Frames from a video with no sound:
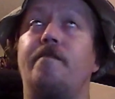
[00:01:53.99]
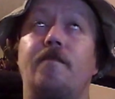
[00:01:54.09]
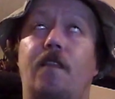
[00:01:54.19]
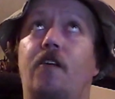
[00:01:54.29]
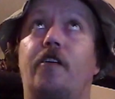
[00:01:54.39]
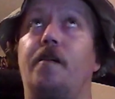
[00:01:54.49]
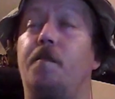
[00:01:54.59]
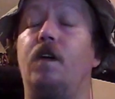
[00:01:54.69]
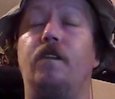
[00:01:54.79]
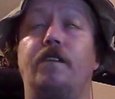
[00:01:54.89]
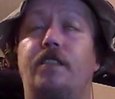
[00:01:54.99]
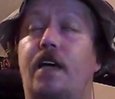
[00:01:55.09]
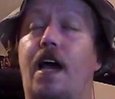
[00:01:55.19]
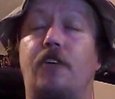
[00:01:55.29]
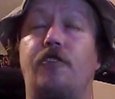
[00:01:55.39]
learning moves
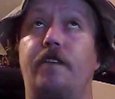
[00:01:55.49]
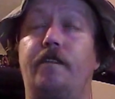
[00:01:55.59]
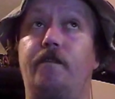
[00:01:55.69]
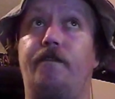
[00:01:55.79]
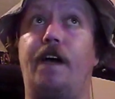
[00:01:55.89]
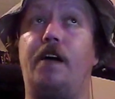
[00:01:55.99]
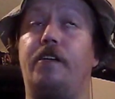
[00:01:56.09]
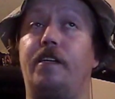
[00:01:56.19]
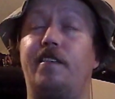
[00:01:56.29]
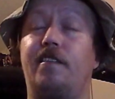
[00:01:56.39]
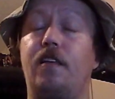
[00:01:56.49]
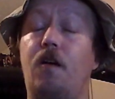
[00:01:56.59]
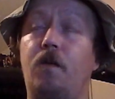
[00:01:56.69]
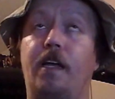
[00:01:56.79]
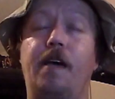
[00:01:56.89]
actually very
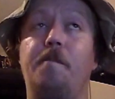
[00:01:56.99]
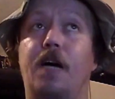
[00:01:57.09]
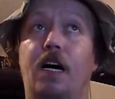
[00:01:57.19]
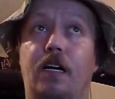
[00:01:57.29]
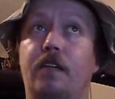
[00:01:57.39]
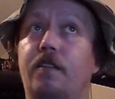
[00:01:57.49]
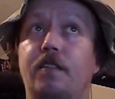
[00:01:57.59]
slowly, but,